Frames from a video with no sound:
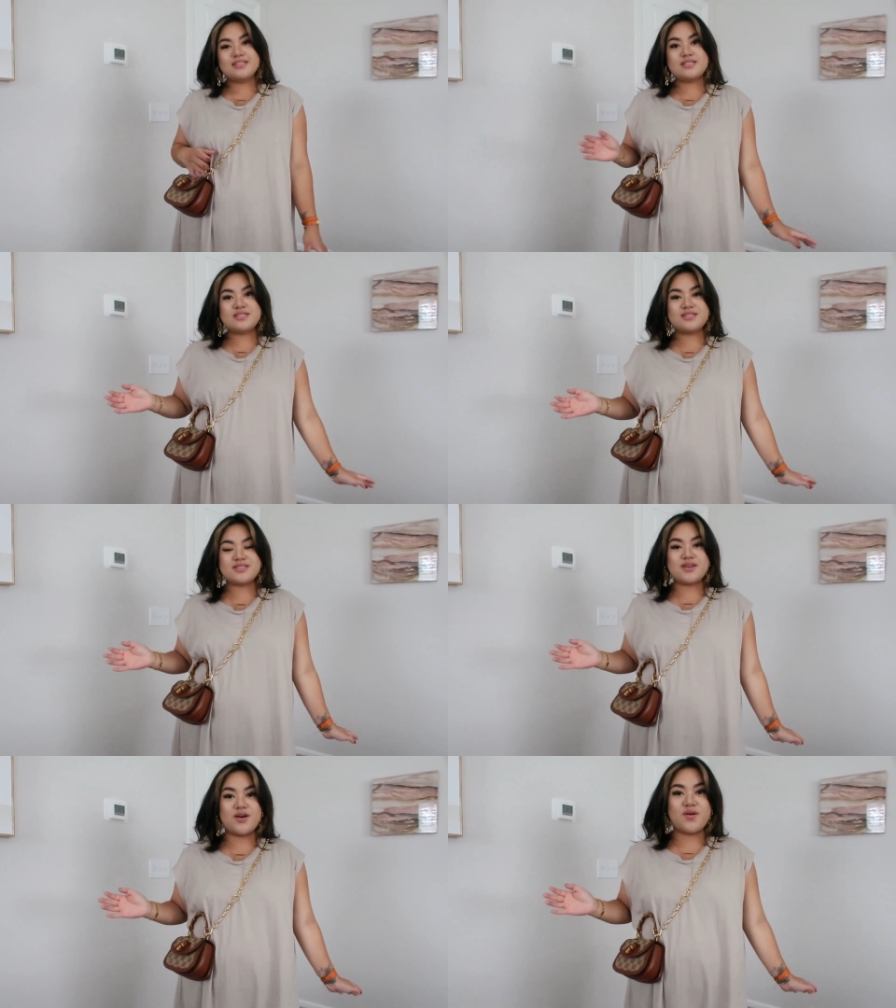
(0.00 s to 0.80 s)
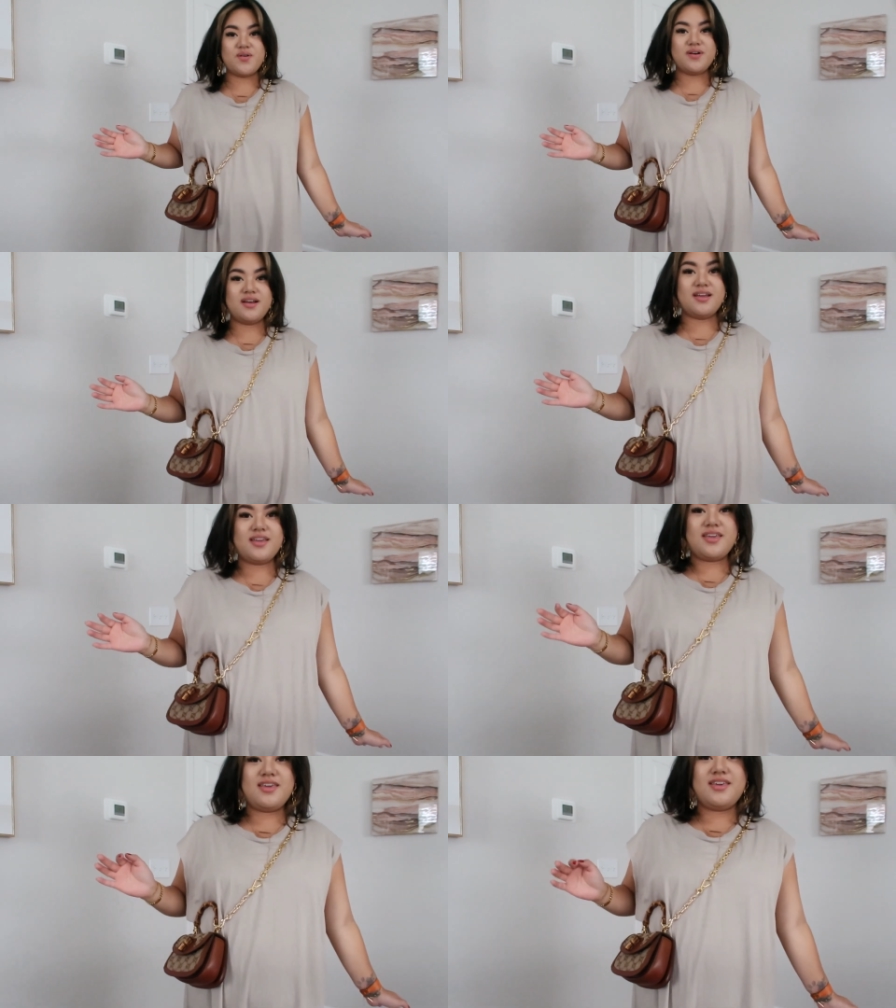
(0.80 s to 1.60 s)
So
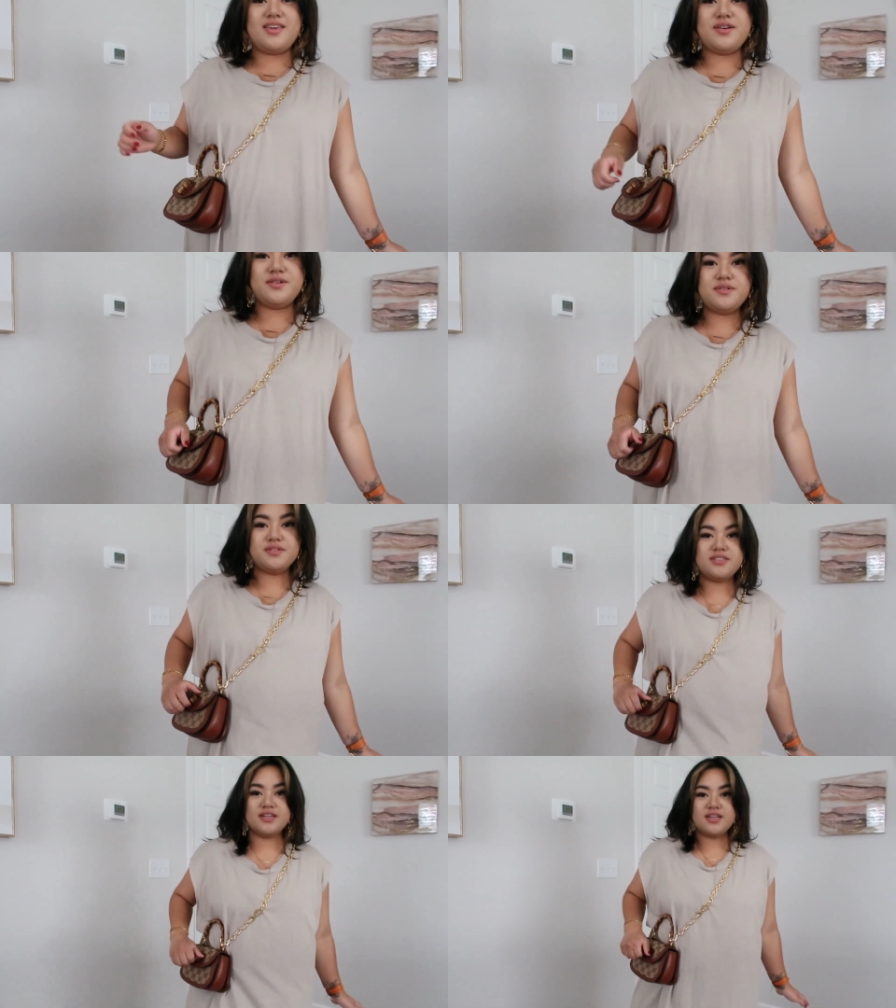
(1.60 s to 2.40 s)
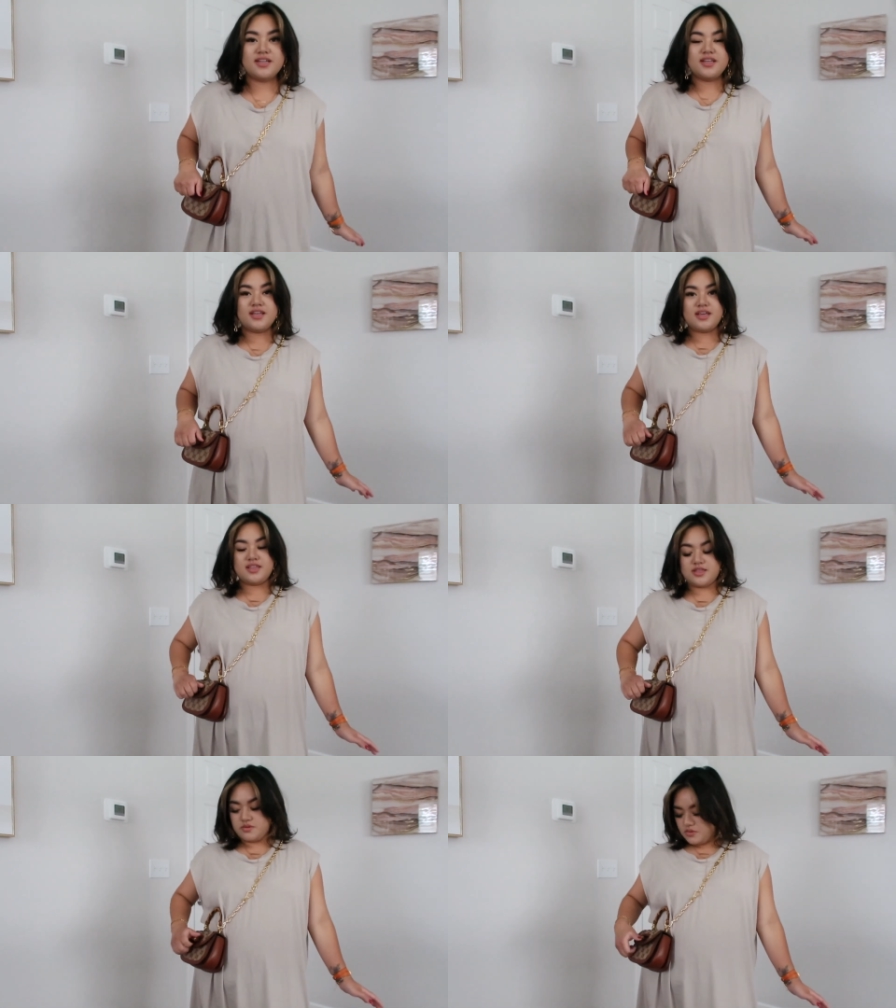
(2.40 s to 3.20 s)
cute.
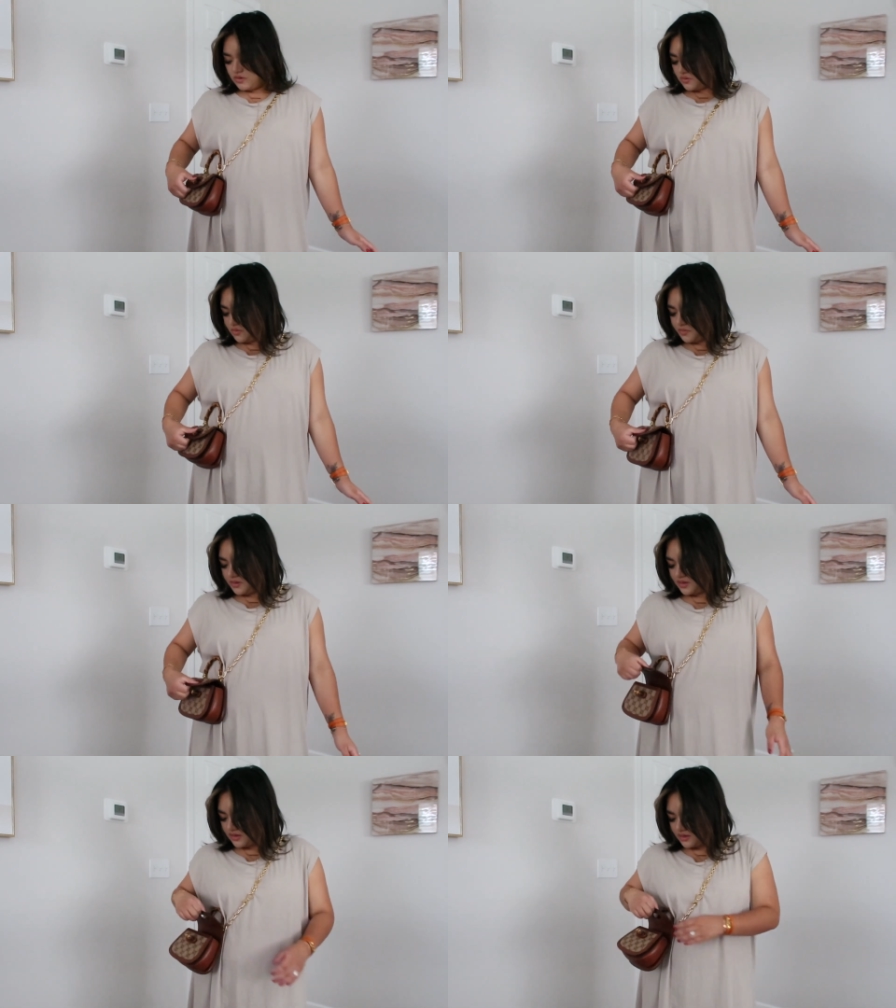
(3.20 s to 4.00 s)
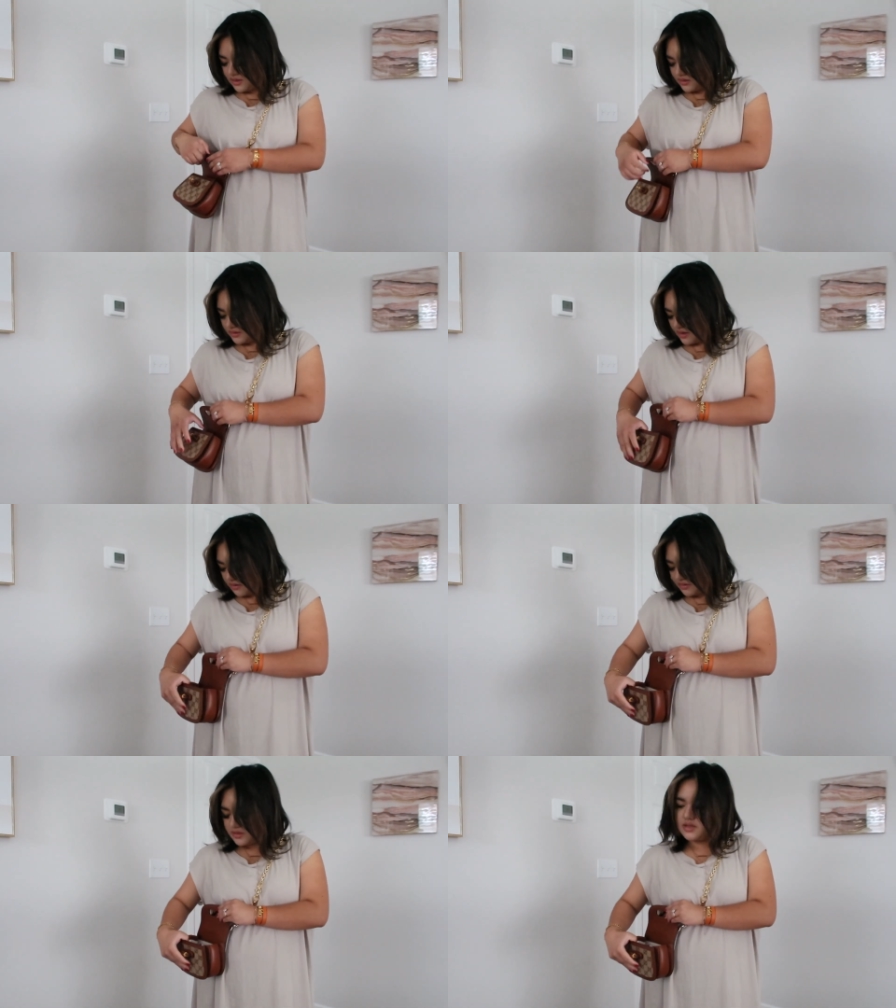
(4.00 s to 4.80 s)
And then when you open it, it's not
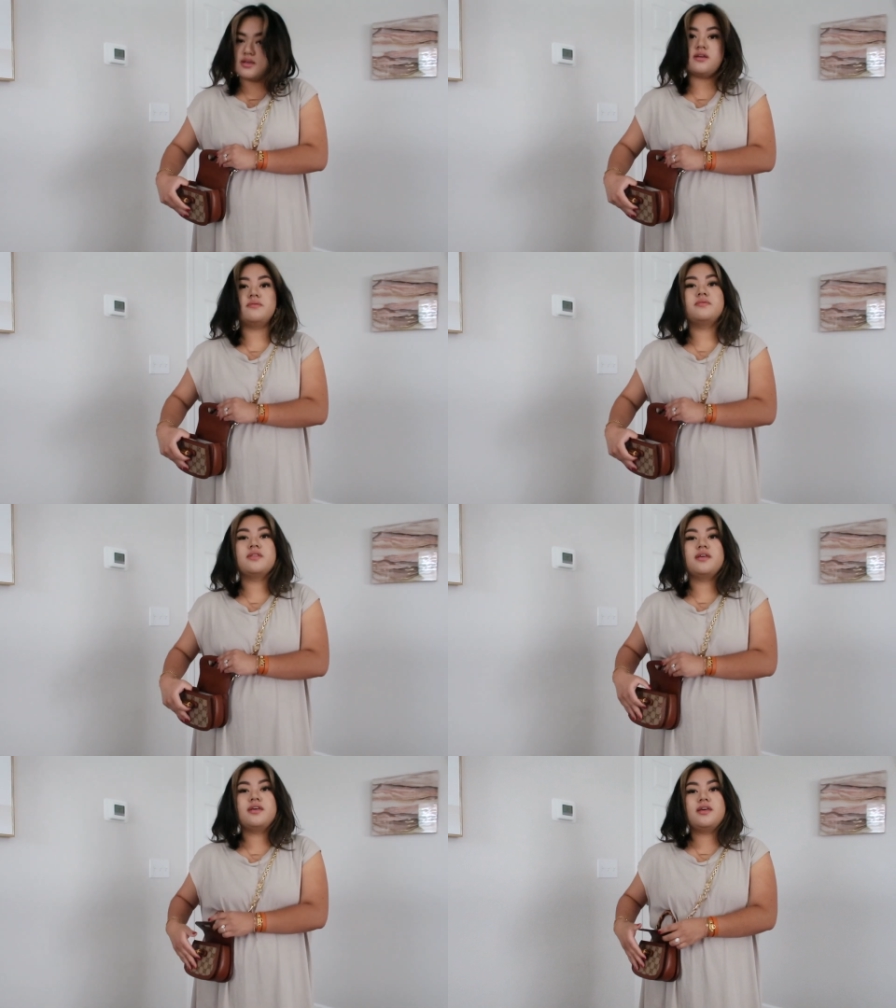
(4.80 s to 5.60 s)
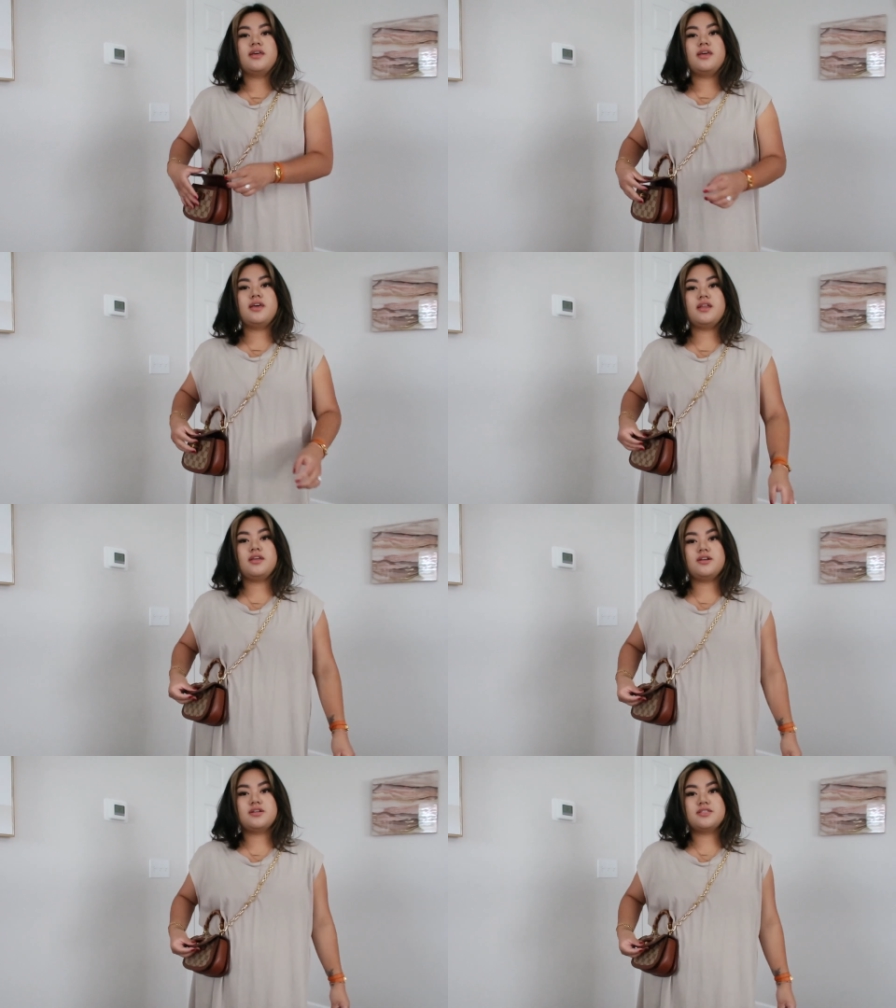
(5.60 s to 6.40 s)
really
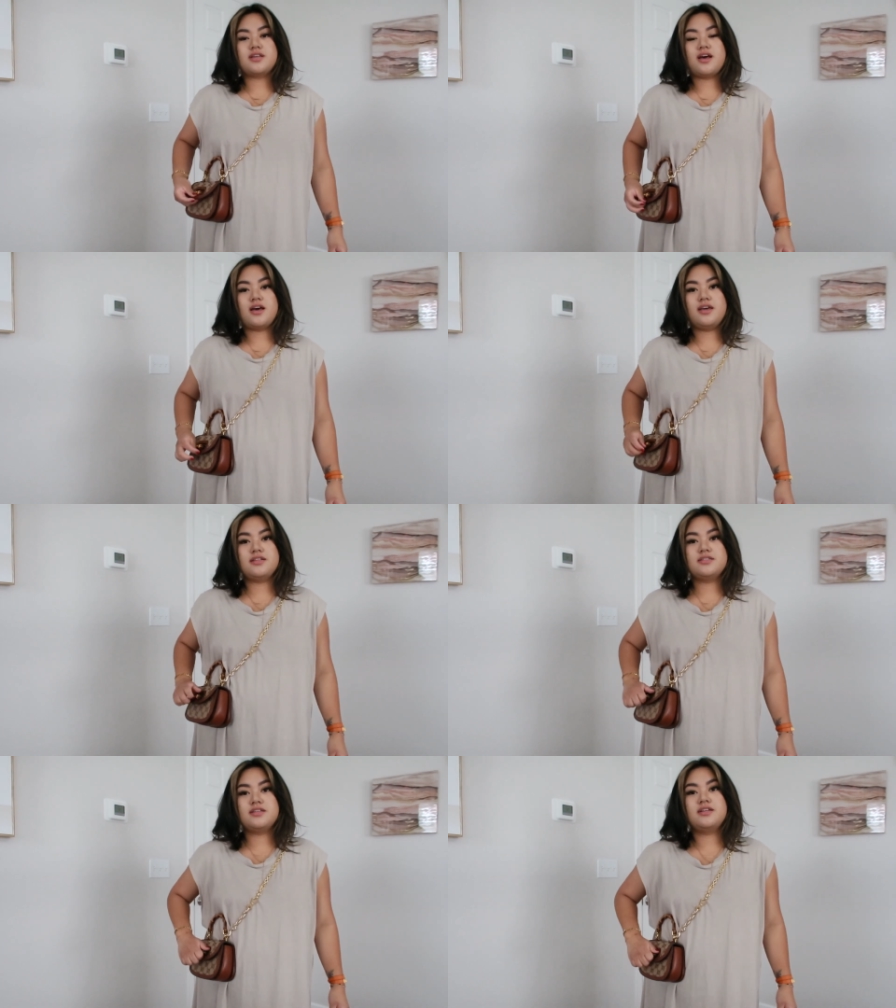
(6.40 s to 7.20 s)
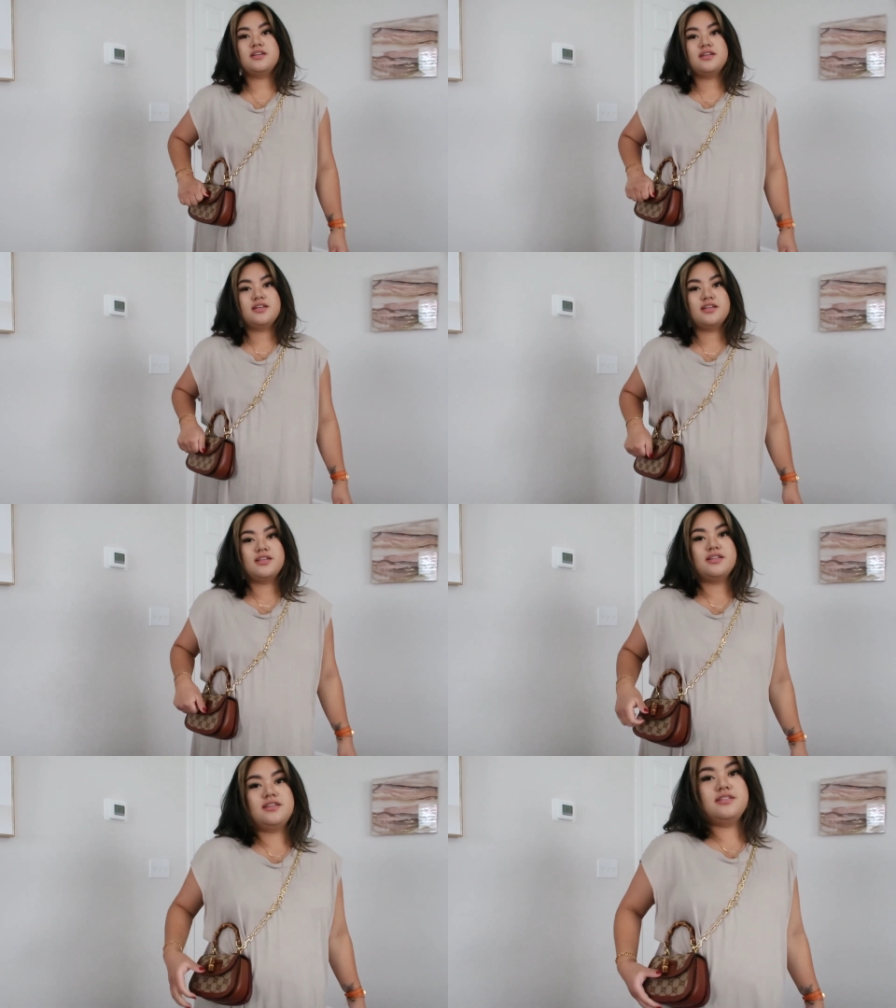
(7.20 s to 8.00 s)
hitting your sides.
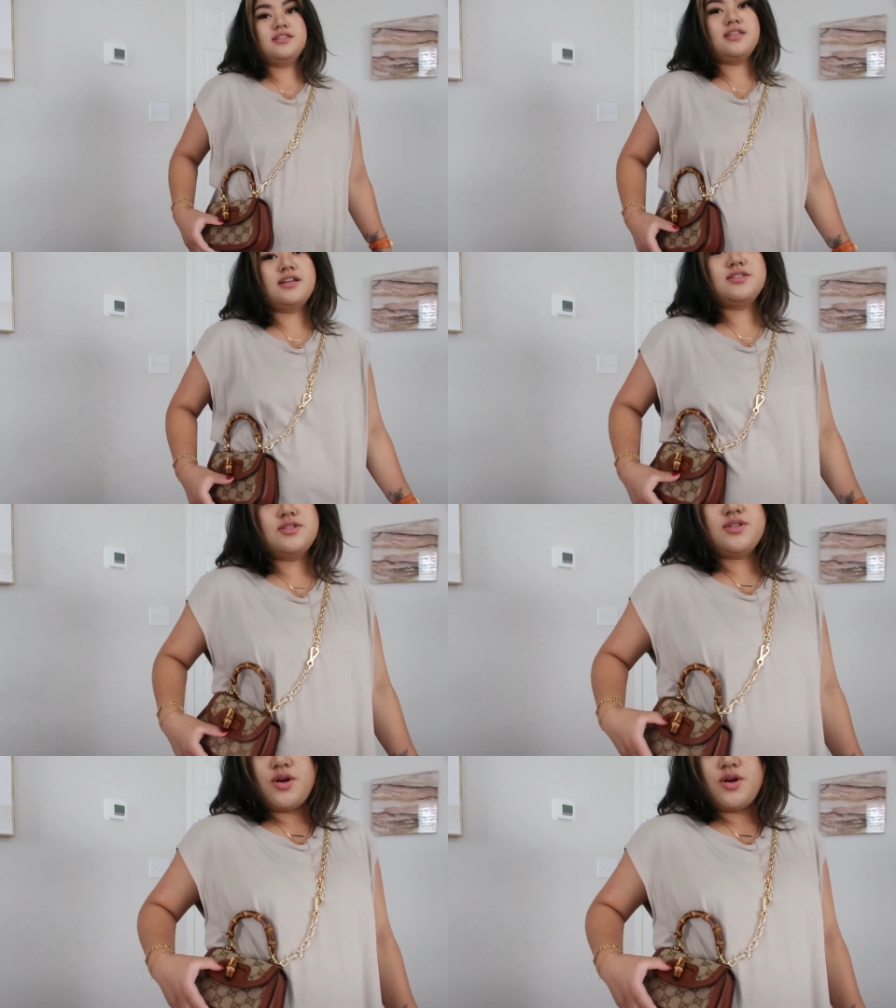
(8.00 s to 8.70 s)
Isn't that so